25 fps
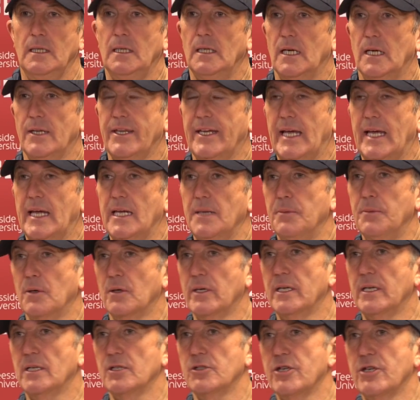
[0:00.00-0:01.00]
I think
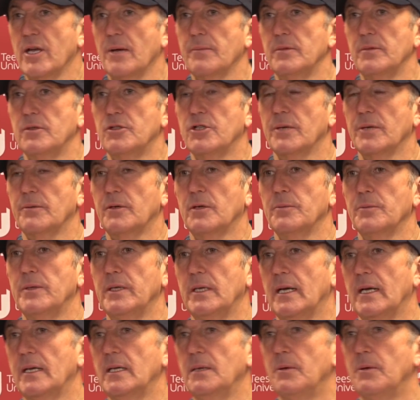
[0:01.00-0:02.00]
anybody in the Championship can
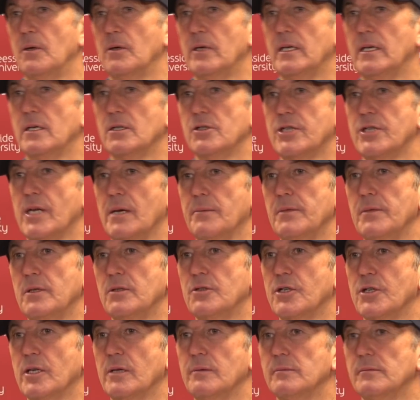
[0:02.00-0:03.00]
beat anybody in the
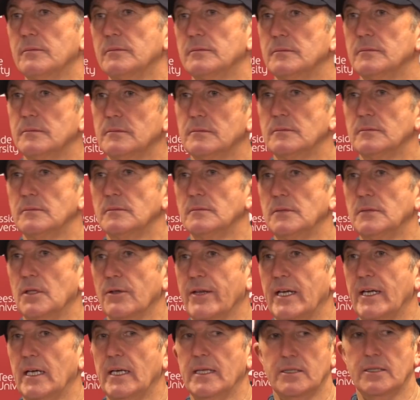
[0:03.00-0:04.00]
Championship. I
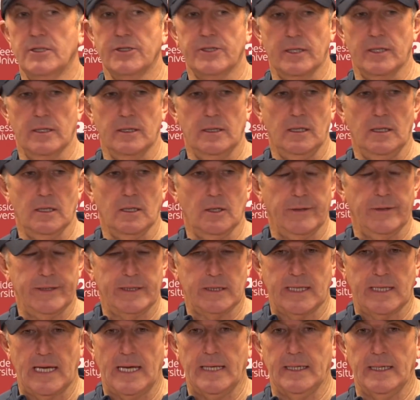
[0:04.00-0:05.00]
think it's
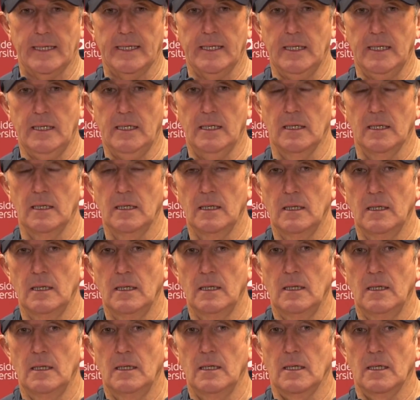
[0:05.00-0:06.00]
that league.
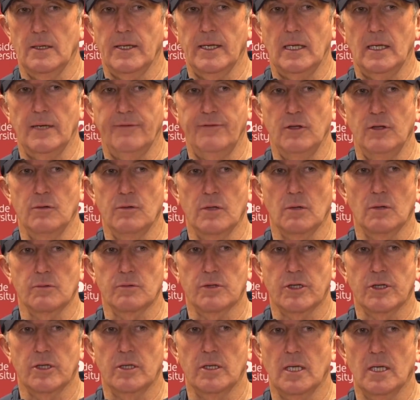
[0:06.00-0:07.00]
I think if you don't
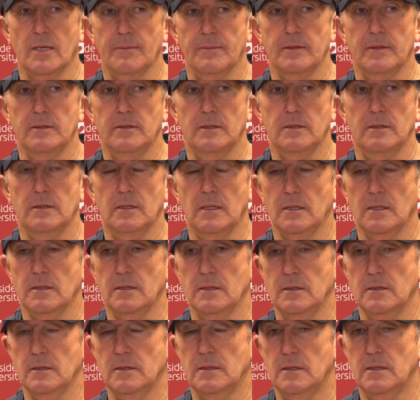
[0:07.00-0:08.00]
turn up
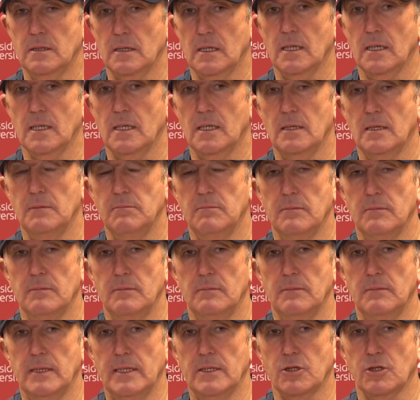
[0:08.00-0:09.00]
and
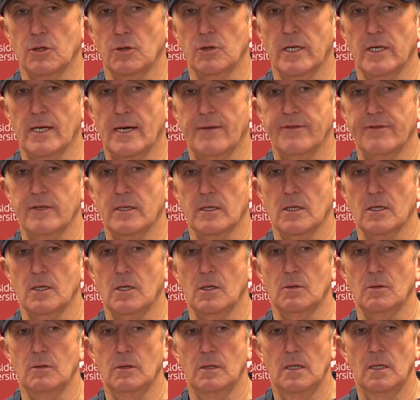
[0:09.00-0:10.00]
make sure you're having a
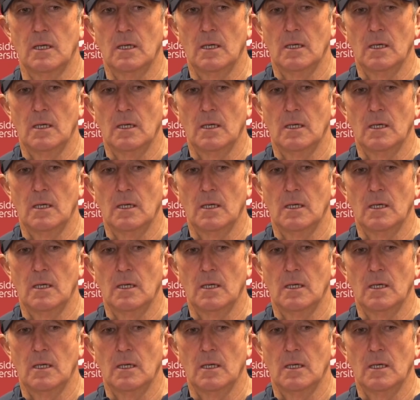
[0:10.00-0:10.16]
go,